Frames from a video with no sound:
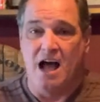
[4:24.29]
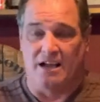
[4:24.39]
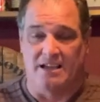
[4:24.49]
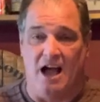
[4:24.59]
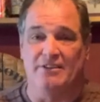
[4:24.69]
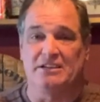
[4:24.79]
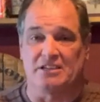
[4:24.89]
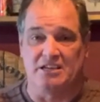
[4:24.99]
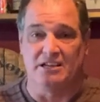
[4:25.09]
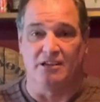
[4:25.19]
agave
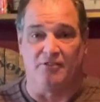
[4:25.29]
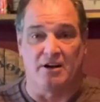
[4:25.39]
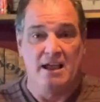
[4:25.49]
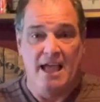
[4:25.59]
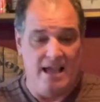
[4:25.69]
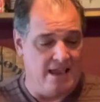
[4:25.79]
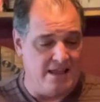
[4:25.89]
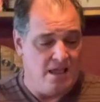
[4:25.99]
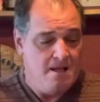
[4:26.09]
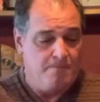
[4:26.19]
tequila flavor, and,
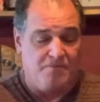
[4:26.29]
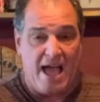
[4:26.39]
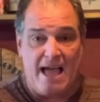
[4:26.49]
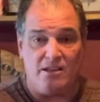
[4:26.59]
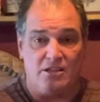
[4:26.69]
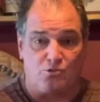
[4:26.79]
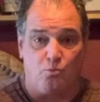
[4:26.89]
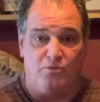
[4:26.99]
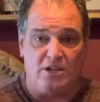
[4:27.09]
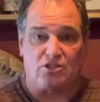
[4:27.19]
and that
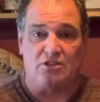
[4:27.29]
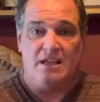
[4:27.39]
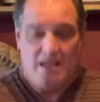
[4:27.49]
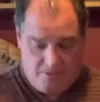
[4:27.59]
is this